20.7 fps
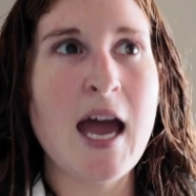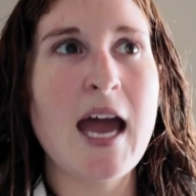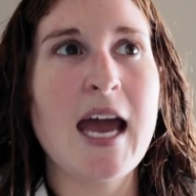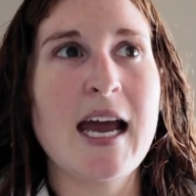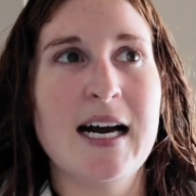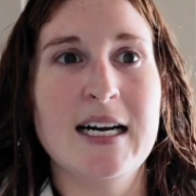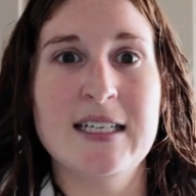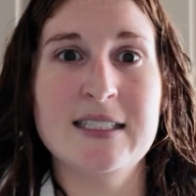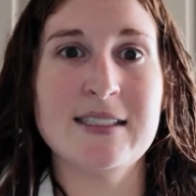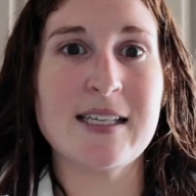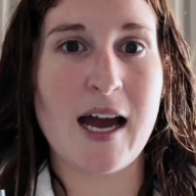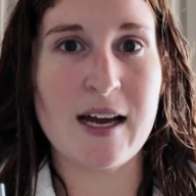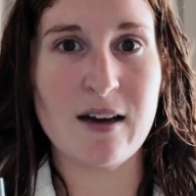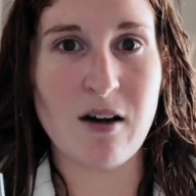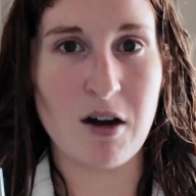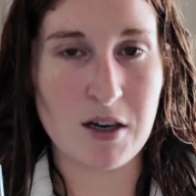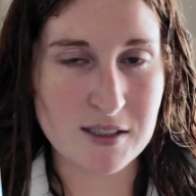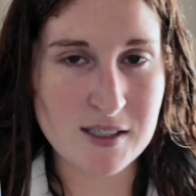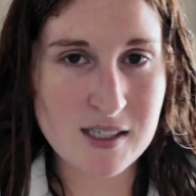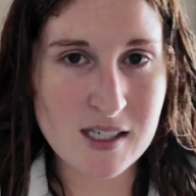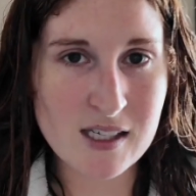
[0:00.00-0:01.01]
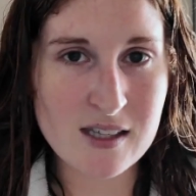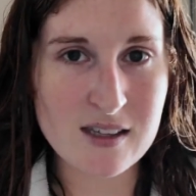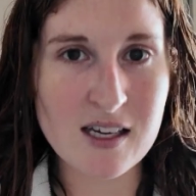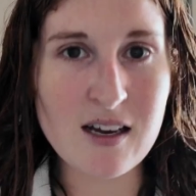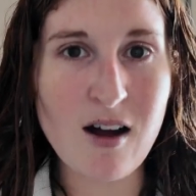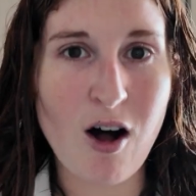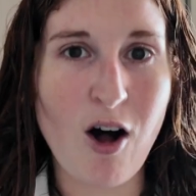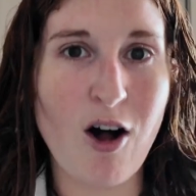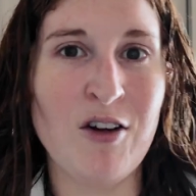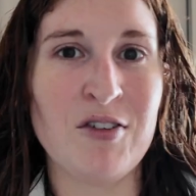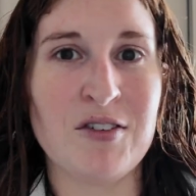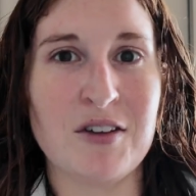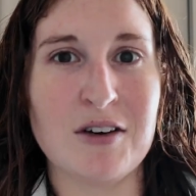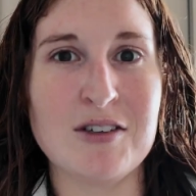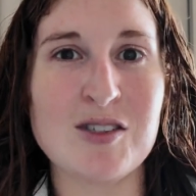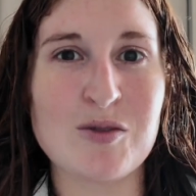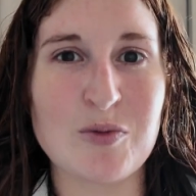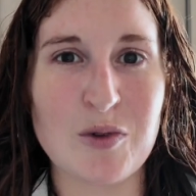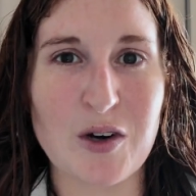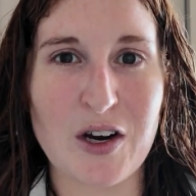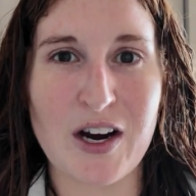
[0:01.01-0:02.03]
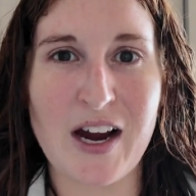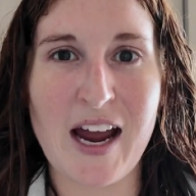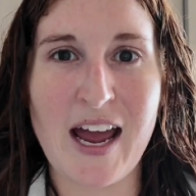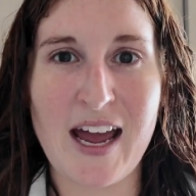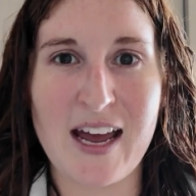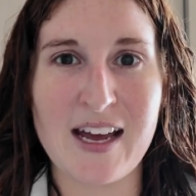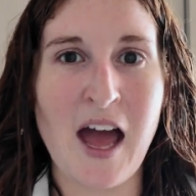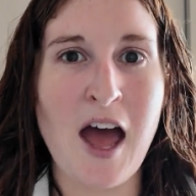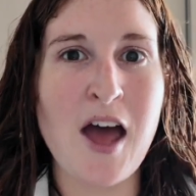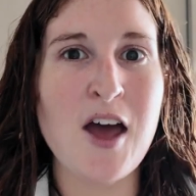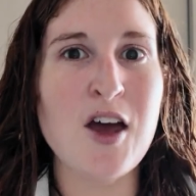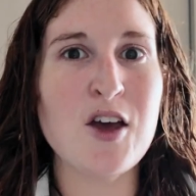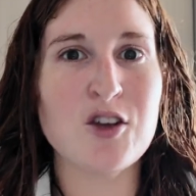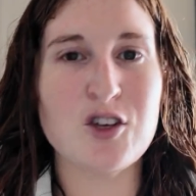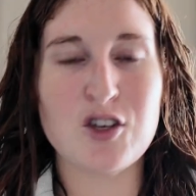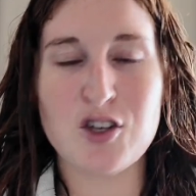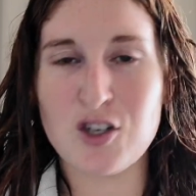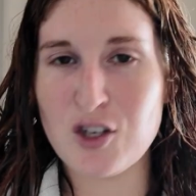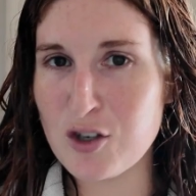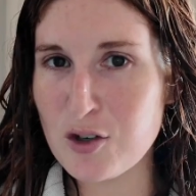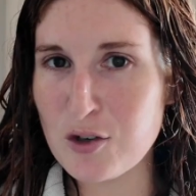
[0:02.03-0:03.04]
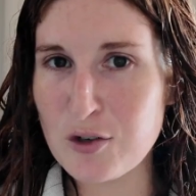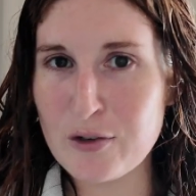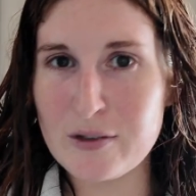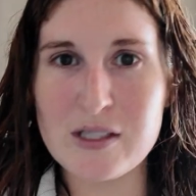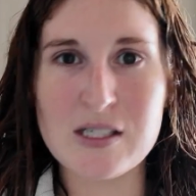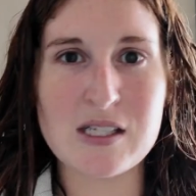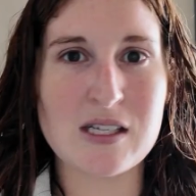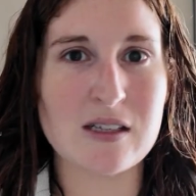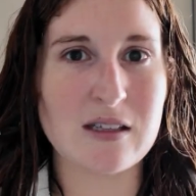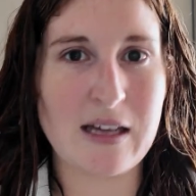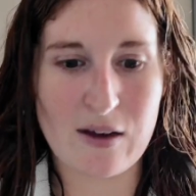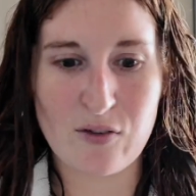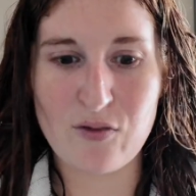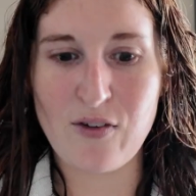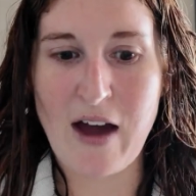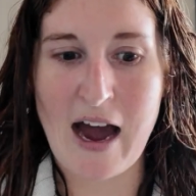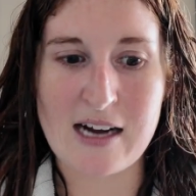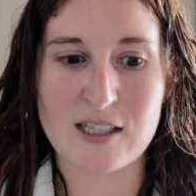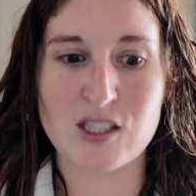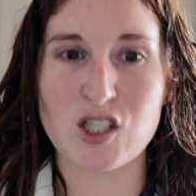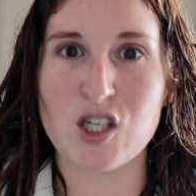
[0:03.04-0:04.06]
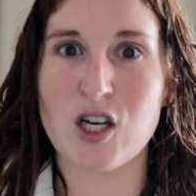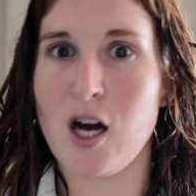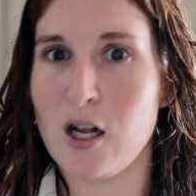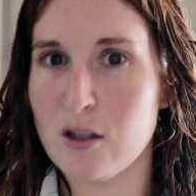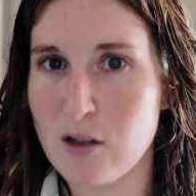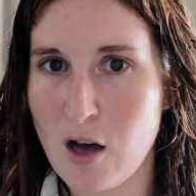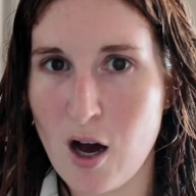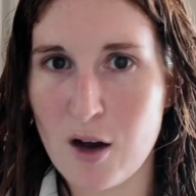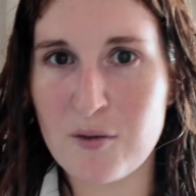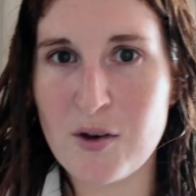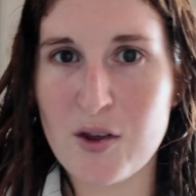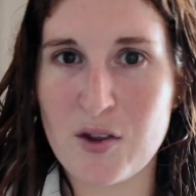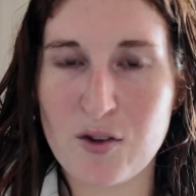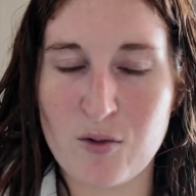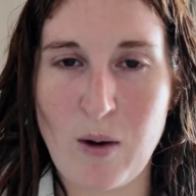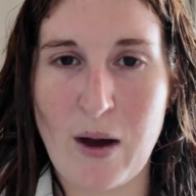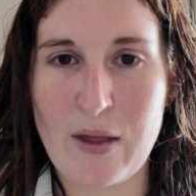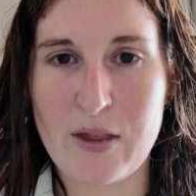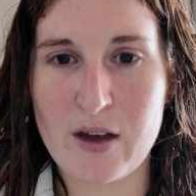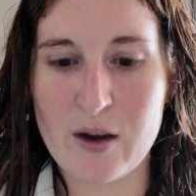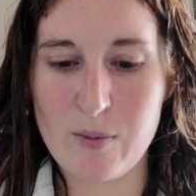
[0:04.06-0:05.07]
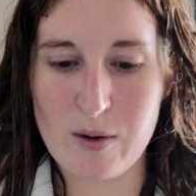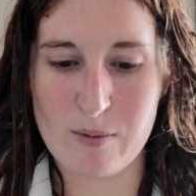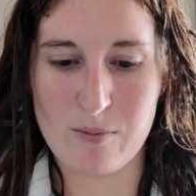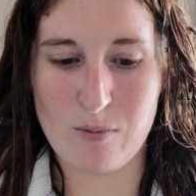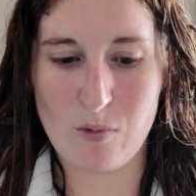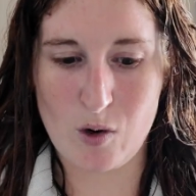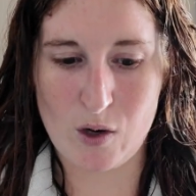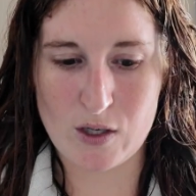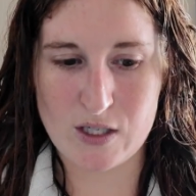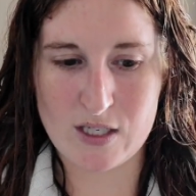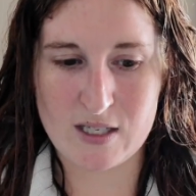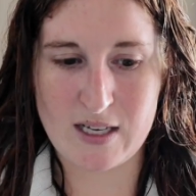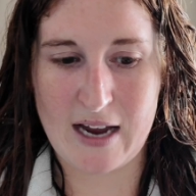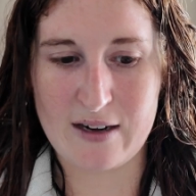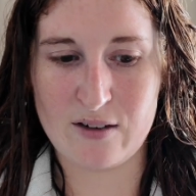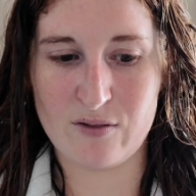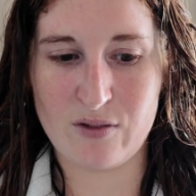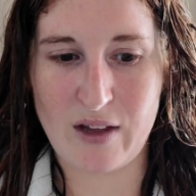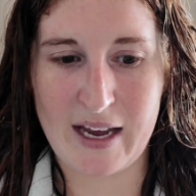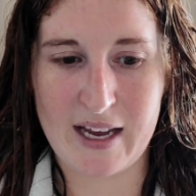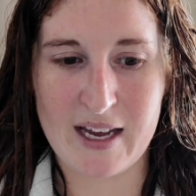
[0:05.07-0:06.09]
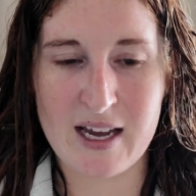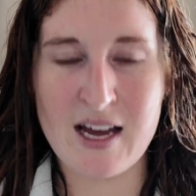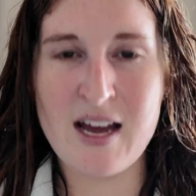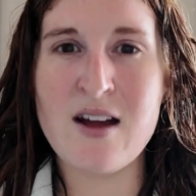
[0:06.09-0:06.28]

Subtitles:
and I honestly think all of those were a huge like factor, along with the weather, but more just kind of like